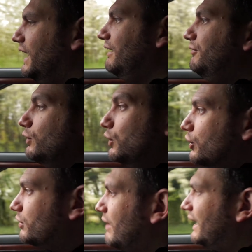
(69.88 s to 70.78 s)
if you
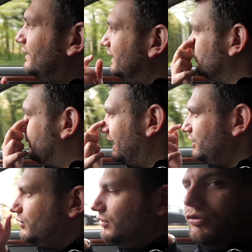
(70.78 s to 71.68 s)
look around a little bit
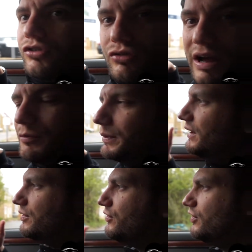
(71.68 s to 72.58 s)
and you scratch
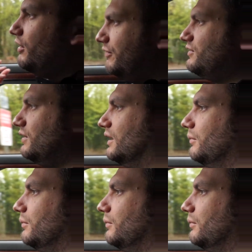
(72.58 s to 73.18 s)
beneath the surface a little